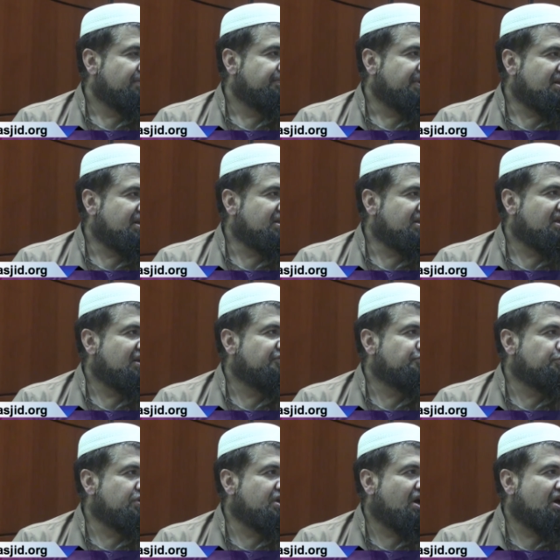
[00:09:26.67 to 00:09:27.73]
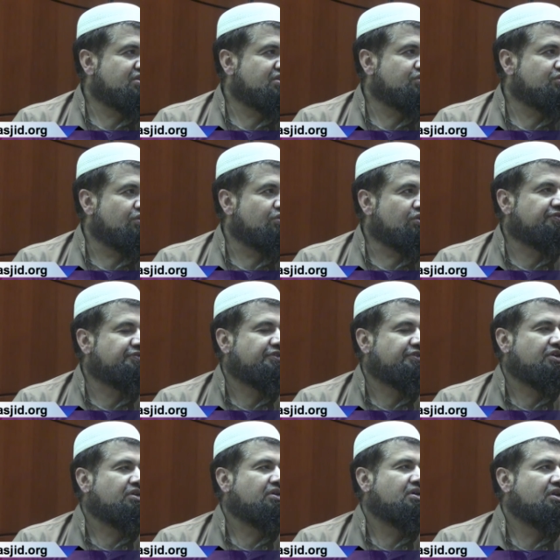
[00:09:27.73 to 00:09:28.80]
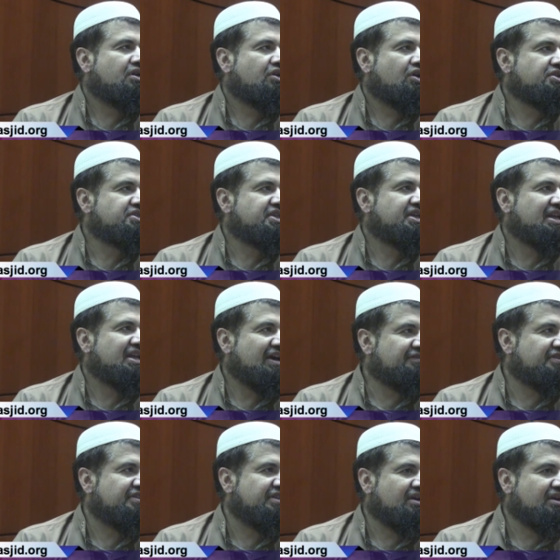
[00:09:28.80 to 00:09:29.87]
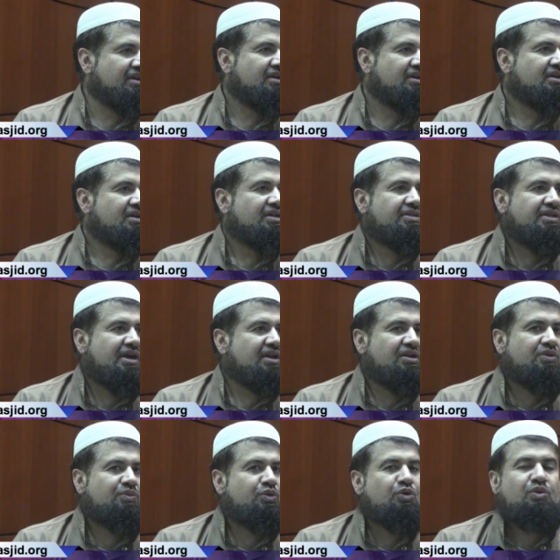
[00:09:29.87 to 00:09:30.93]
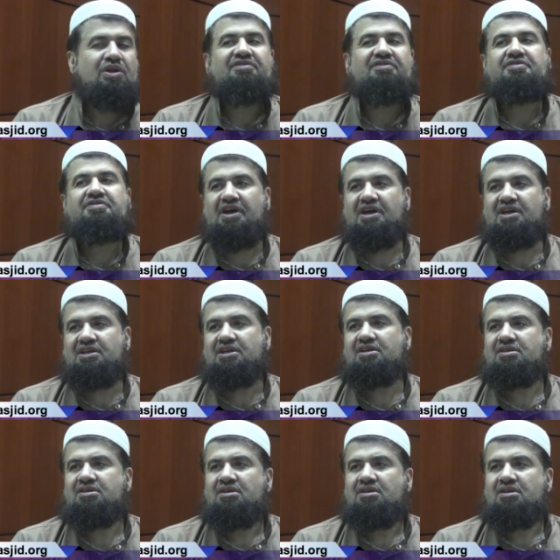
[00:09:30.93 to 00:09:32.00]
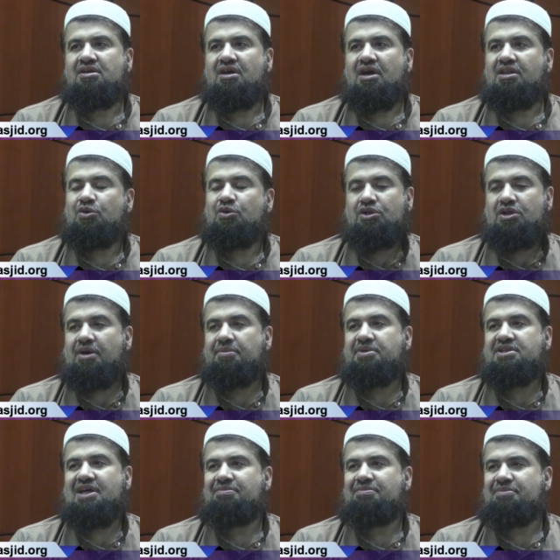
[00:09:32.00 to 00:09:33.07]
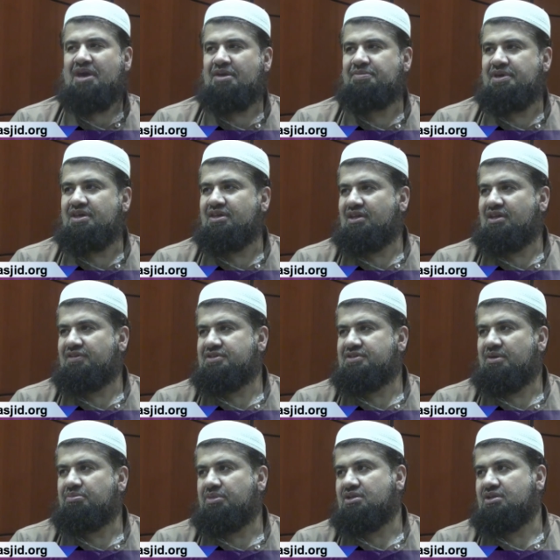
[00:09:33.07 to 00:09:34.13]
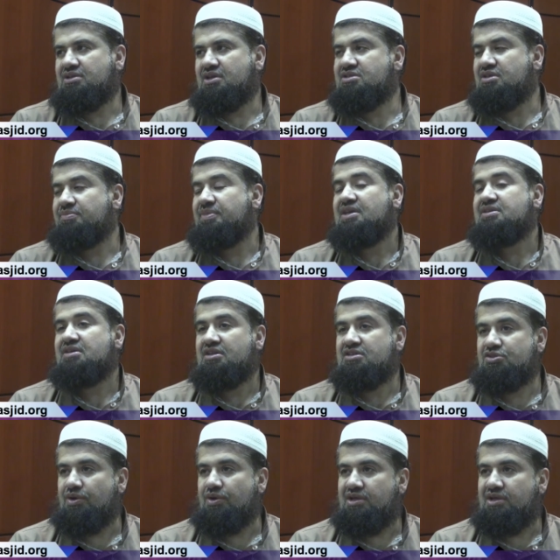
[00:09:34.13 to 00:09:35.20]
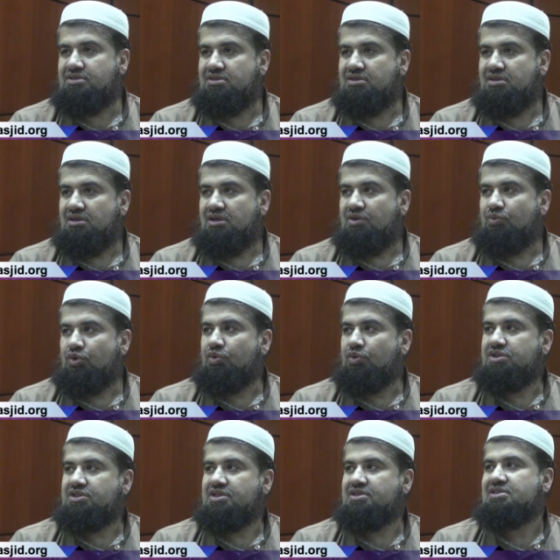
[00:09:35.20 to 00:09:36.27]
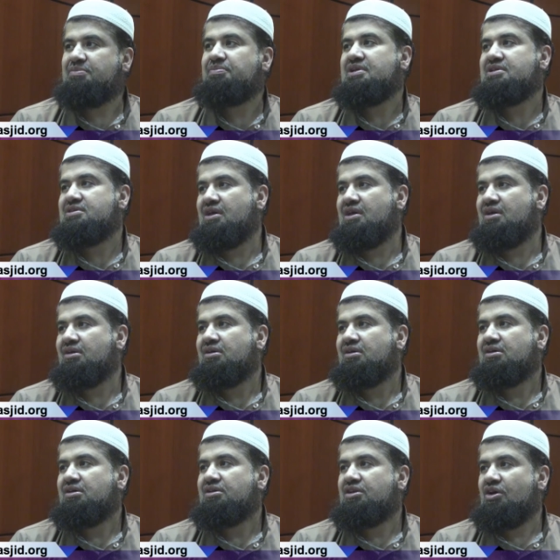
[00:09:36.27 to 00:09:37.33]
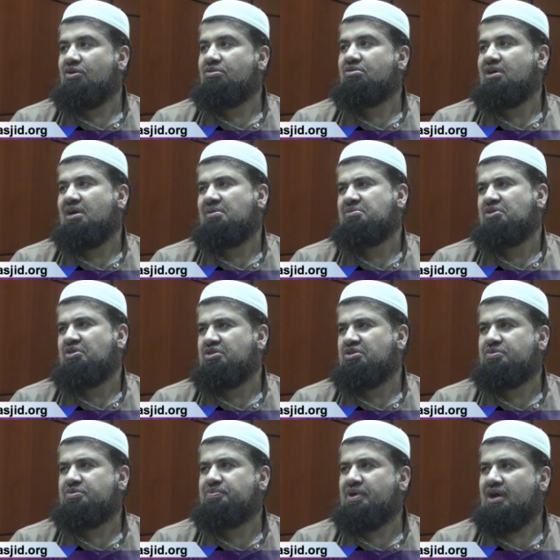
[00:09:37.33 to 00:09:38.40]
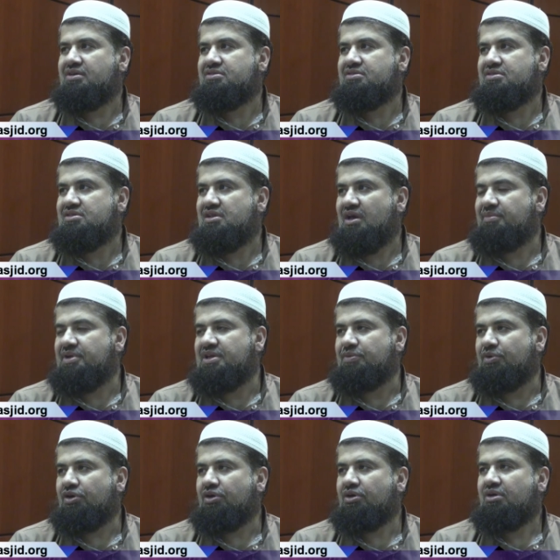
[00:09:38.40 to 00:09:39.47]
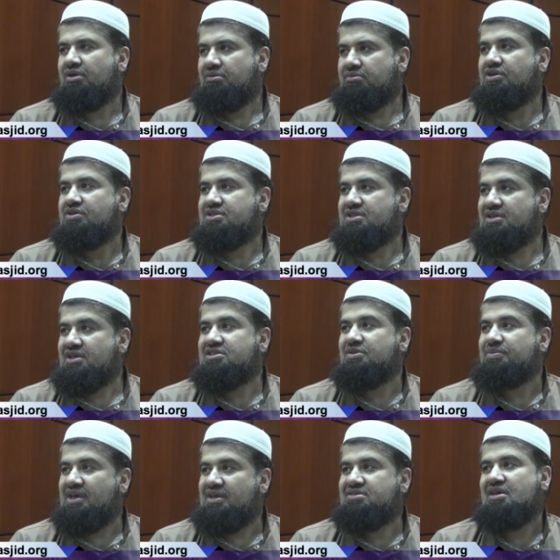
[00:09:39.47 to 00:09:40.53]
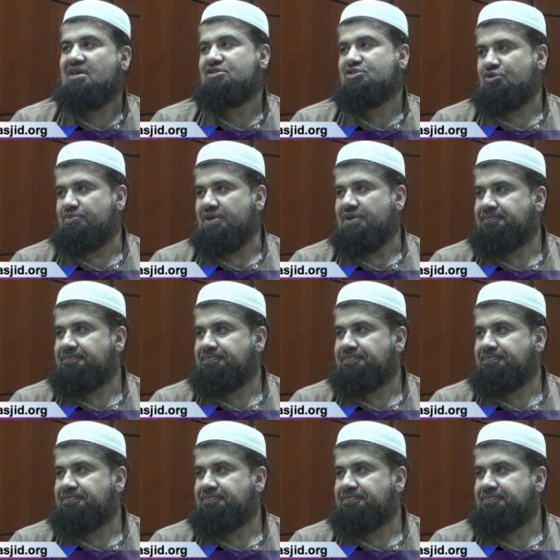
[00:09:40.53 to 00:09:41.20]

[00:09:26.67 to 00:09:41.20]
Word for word: But if we are to look for logic in everything, then we will never find it and there will come a time maybe that if something doesn't make sense to us, we will just simply say, no, I'm not going to practice Islam anymore because it doesn't make sense to me.